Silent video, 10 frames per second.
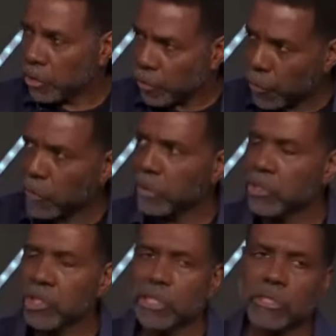referring to
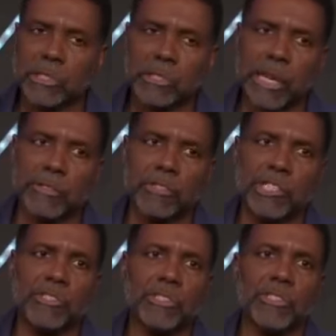Jesus, how
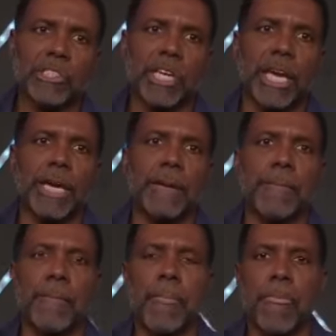Jesus came